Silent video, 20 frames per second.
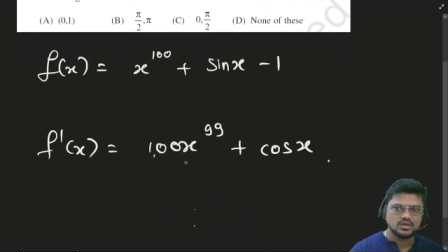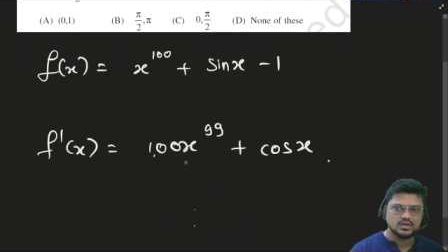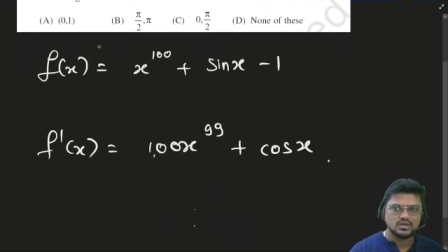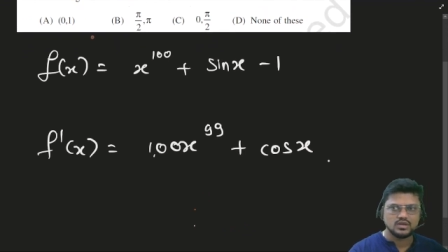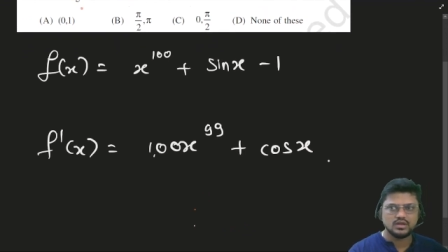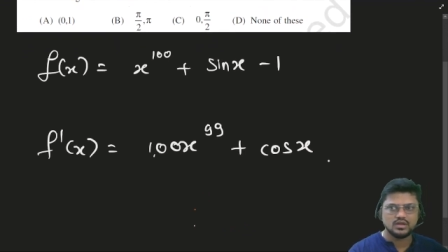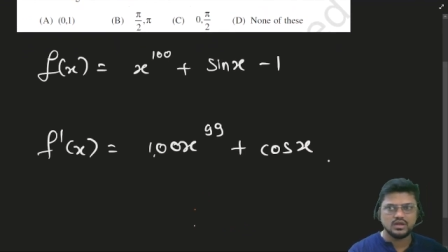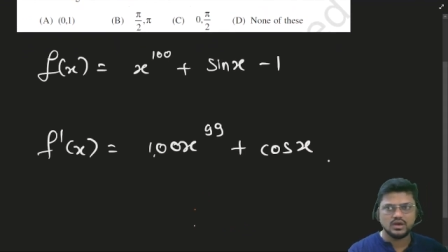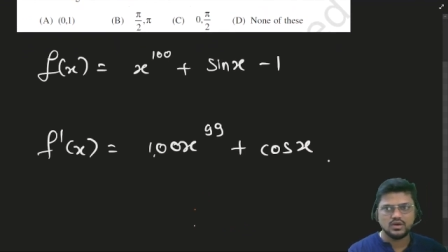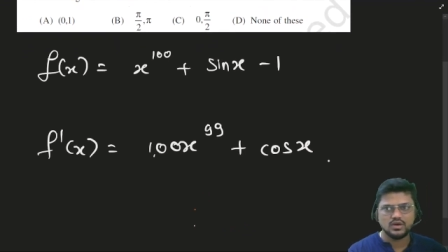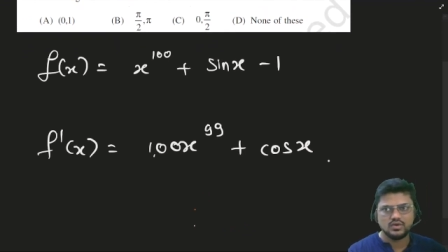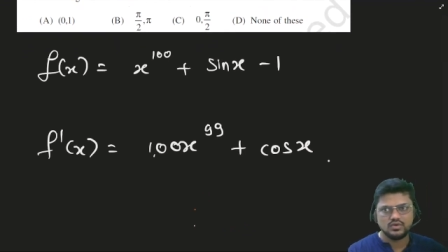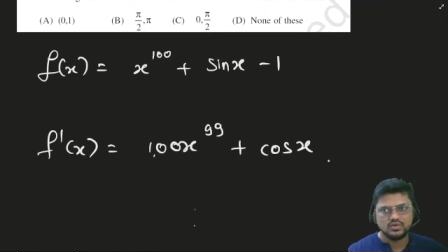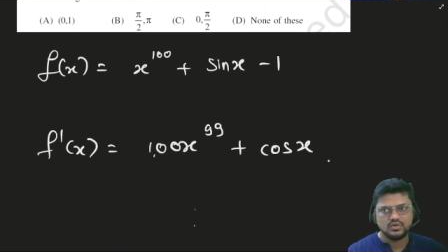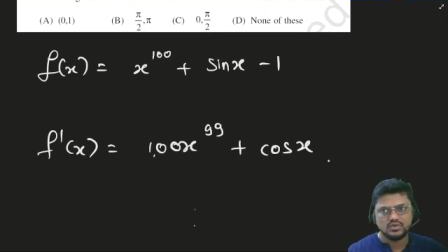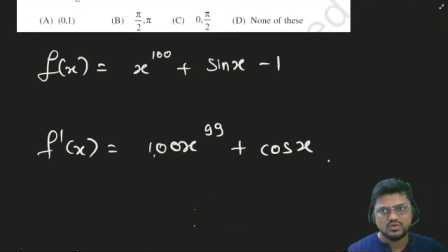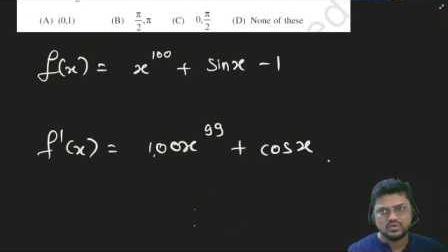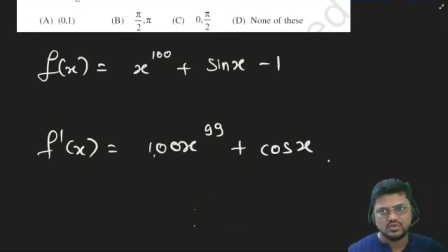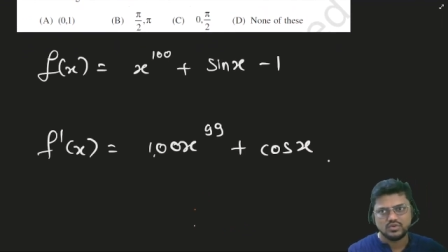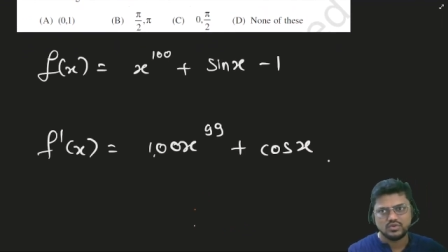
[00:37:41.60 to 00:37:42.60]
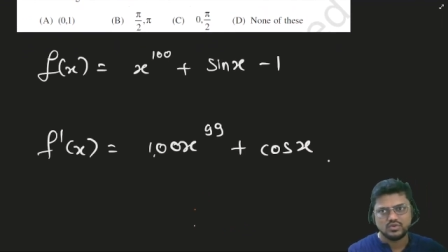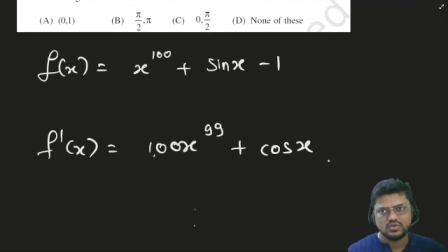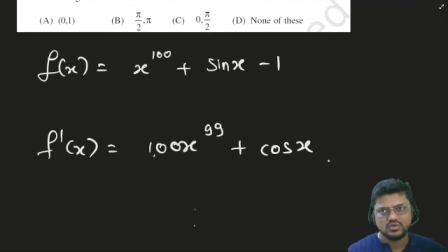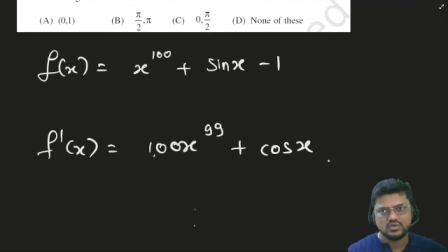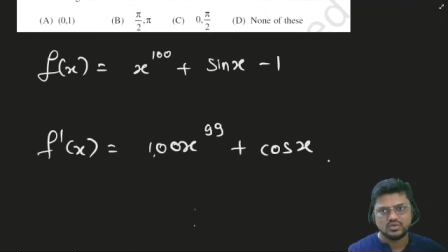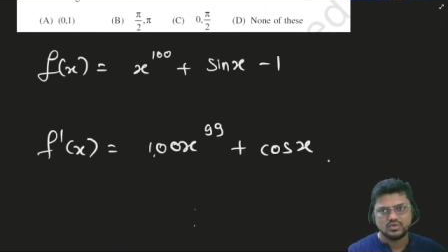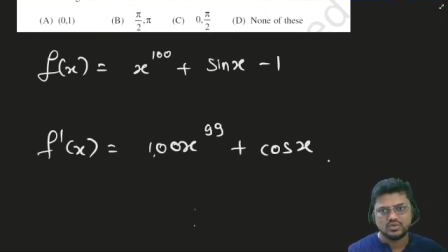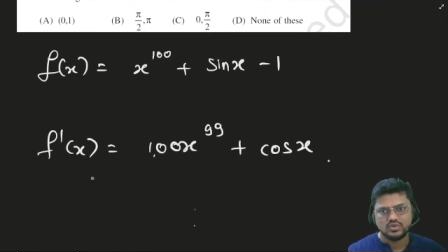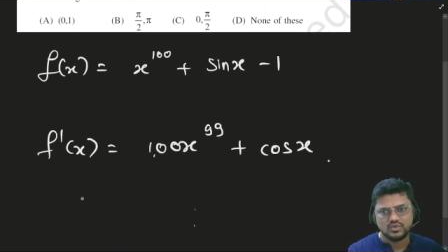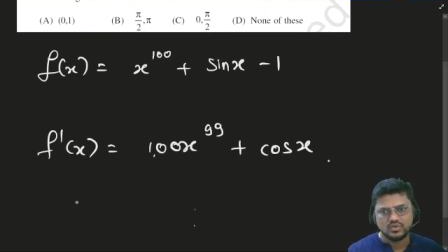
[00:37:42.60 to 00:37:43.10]
Now,
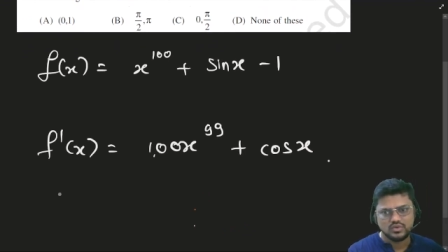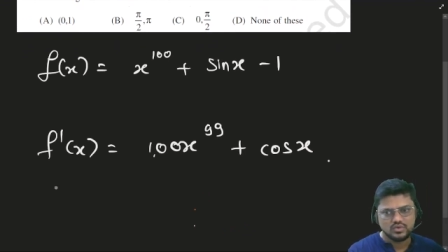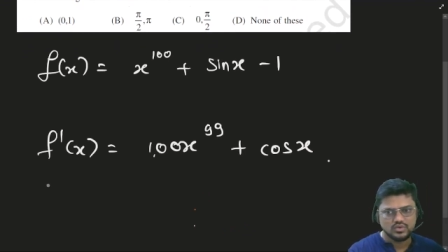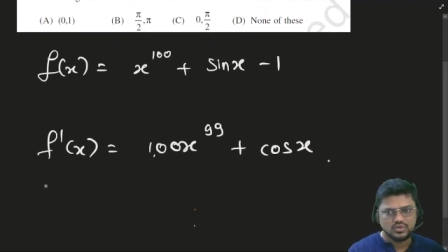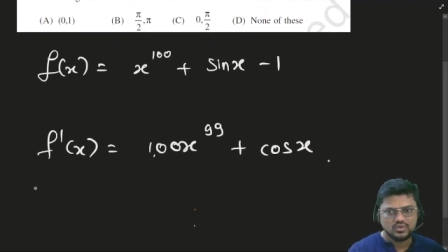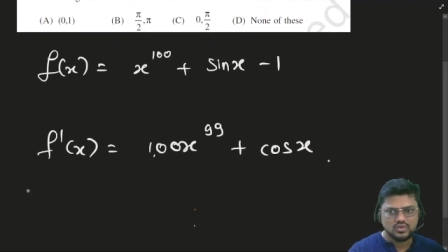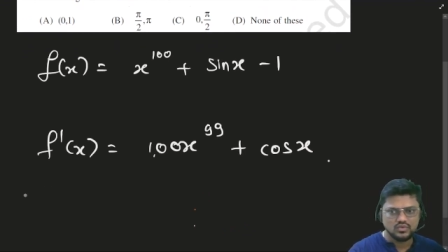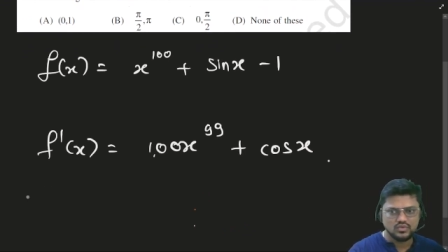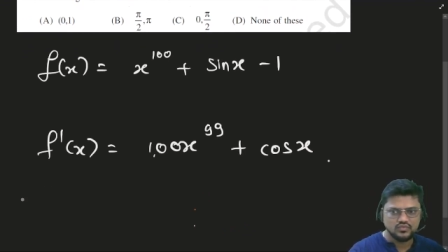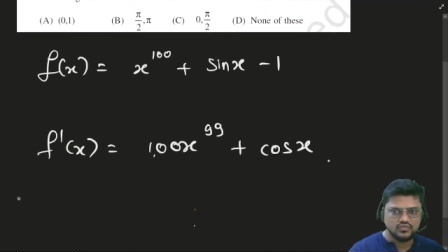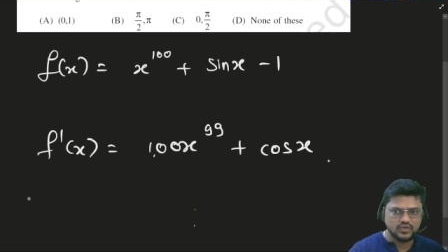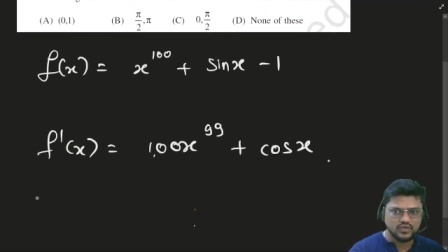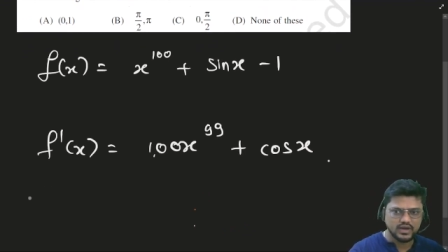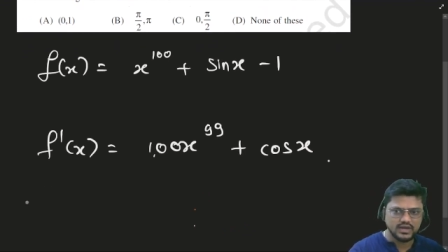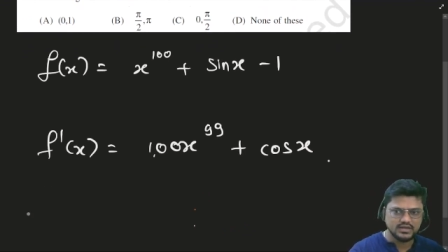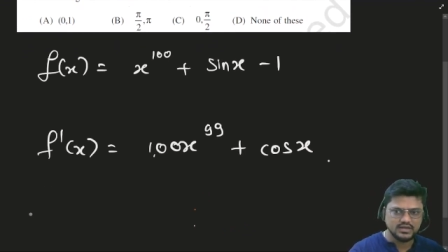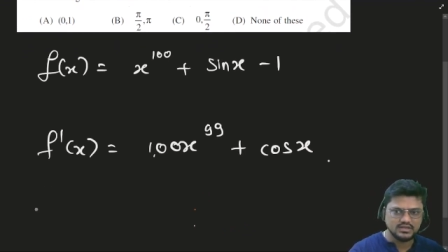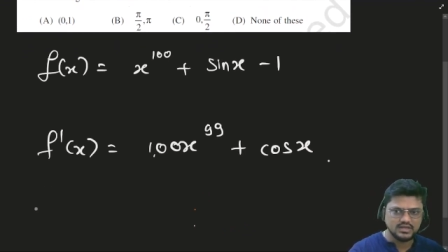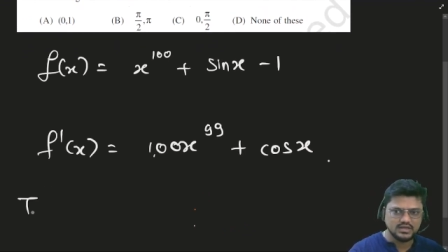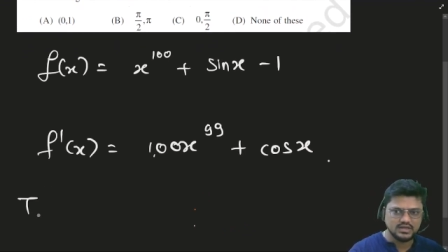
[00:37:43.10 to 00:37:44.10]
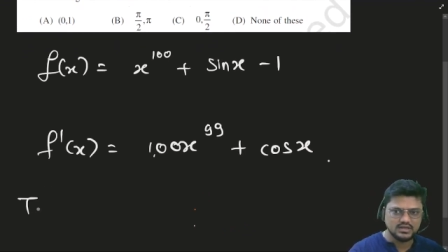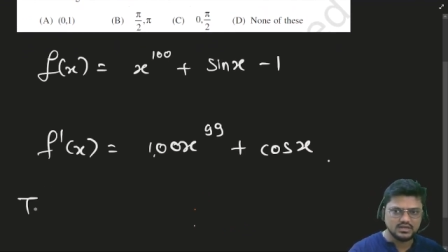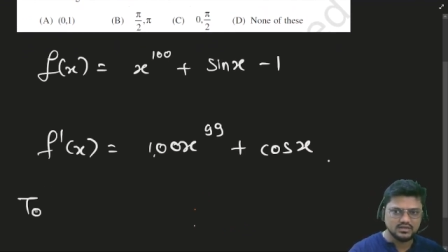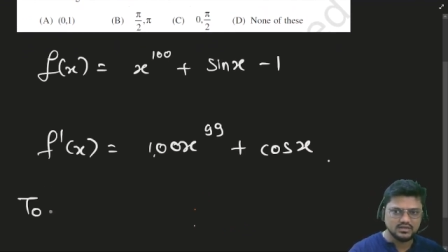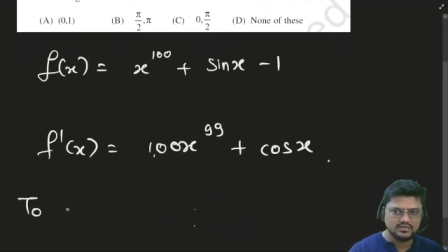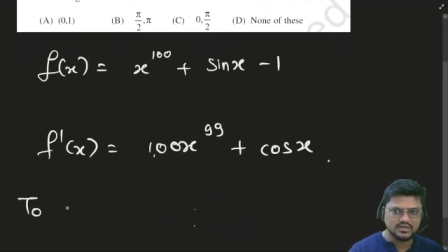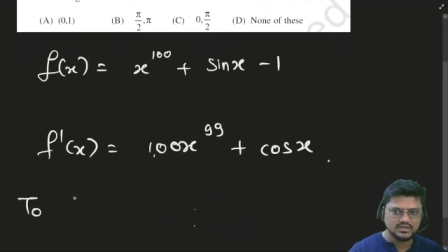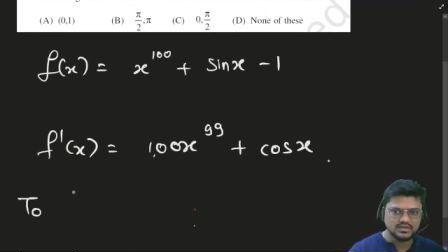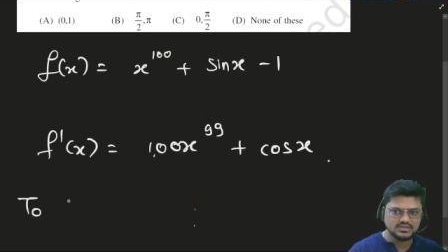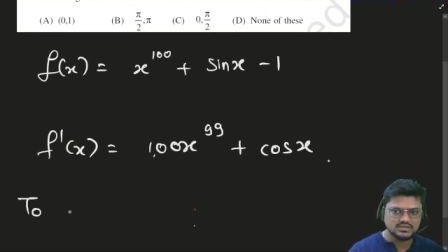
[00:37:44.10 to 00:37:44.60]
to find the
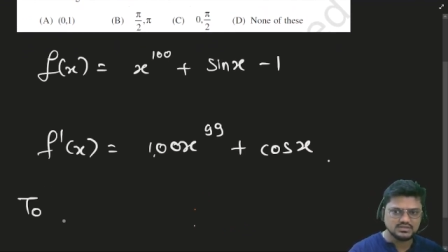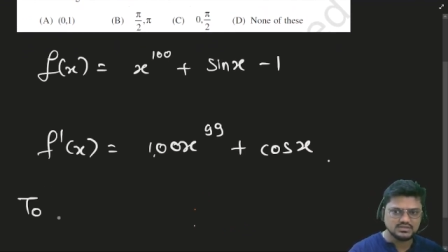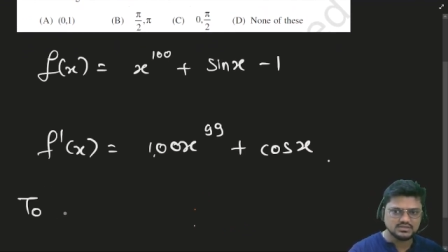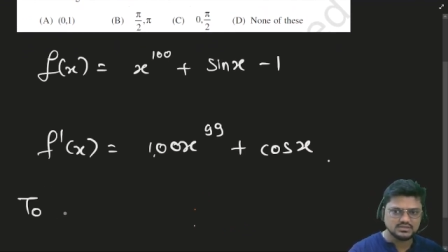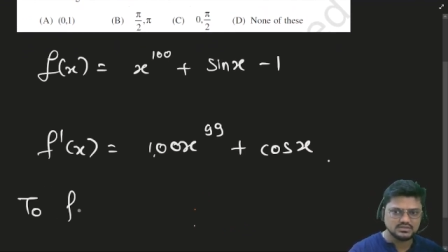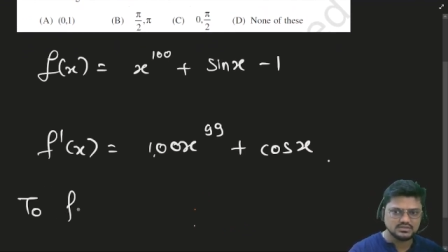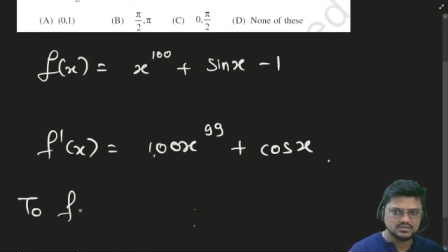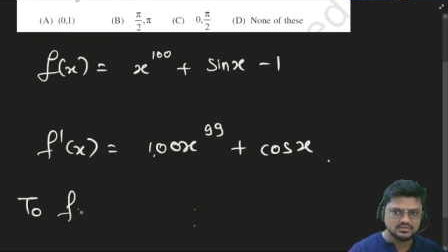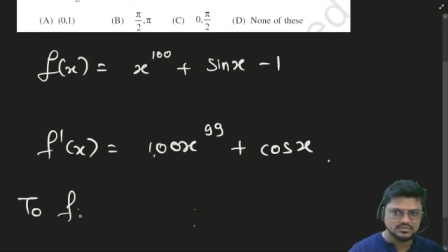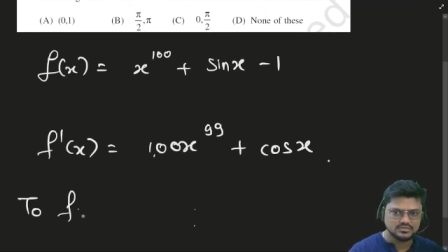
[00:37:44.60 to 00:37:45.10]
intervals,